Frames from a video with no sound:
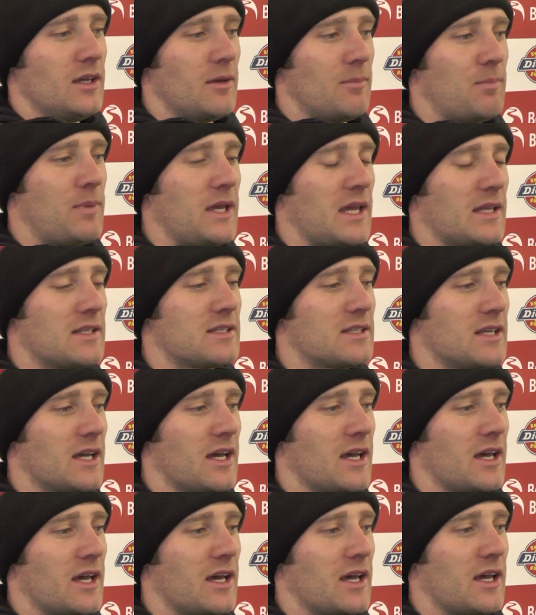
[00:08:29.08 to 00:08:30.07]
bit,
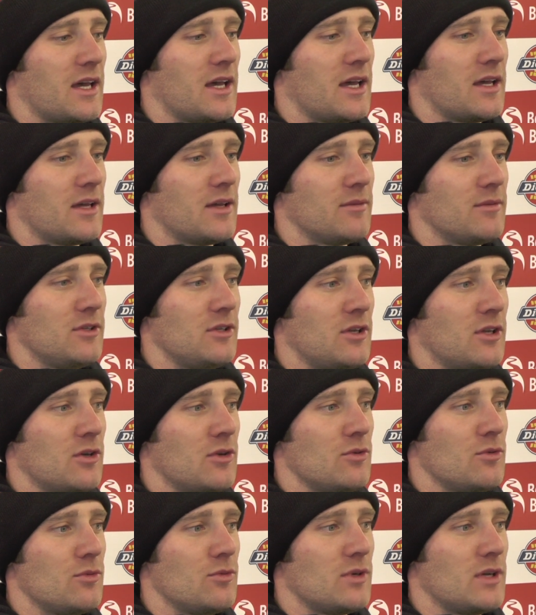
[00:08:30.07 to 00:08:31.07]

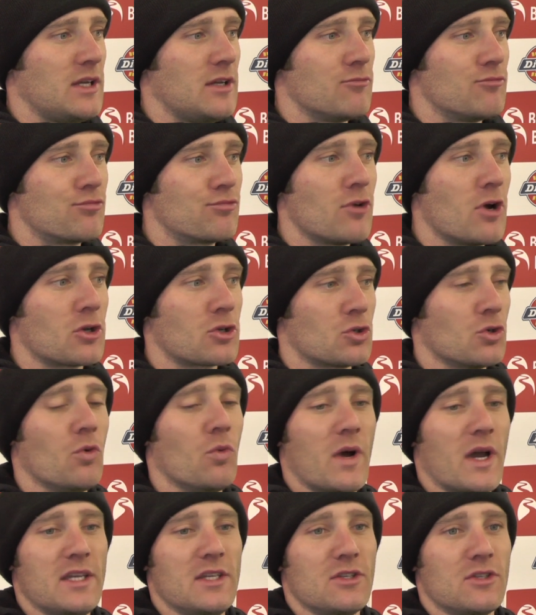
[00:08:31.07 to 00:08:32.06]
in a rush
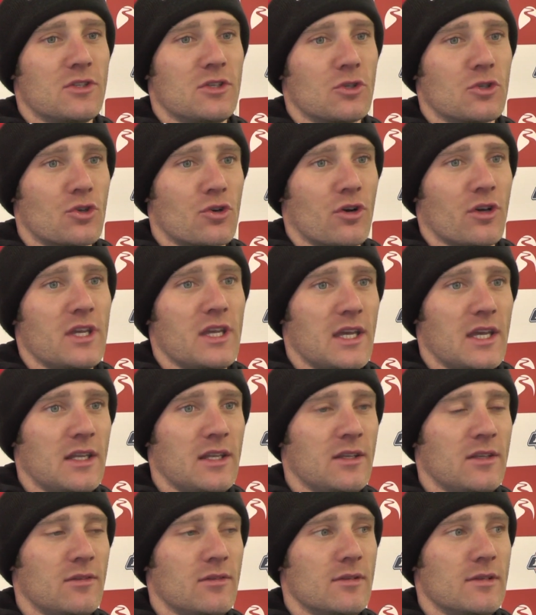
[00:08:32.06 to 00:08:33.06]
always to try
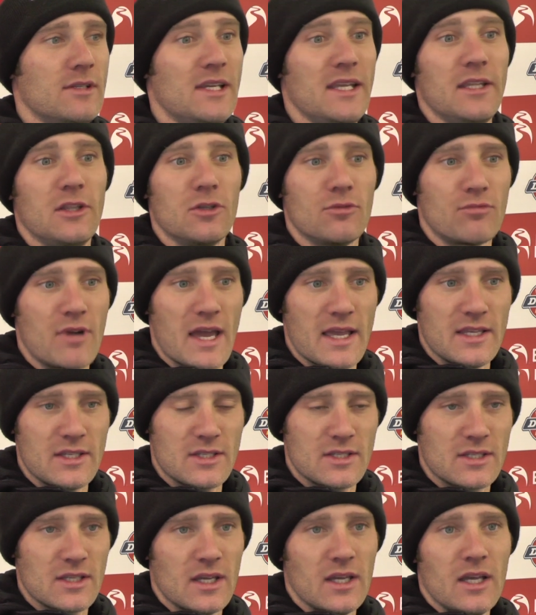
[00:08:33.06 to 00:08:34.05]
and lead the
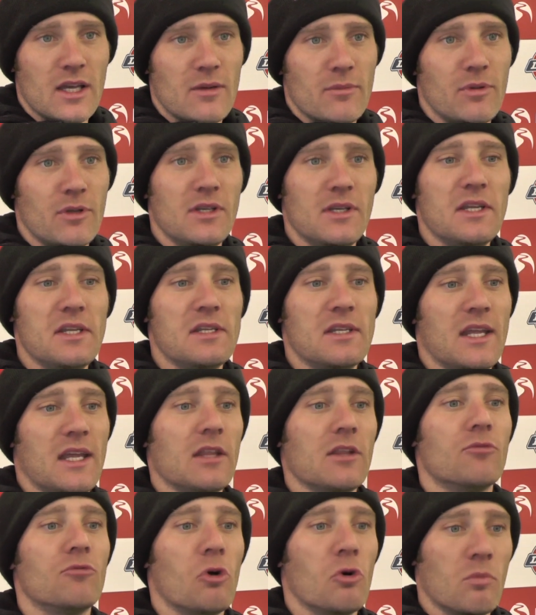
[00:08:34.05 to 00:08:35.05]
race, but leading it
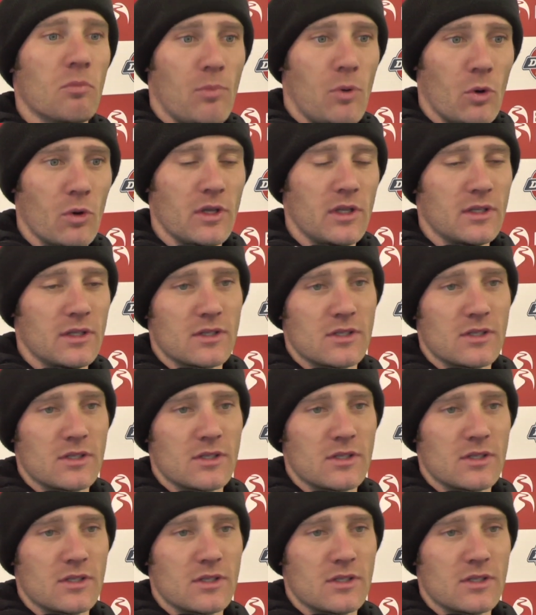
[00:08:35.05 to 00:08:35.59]
at the wrong point.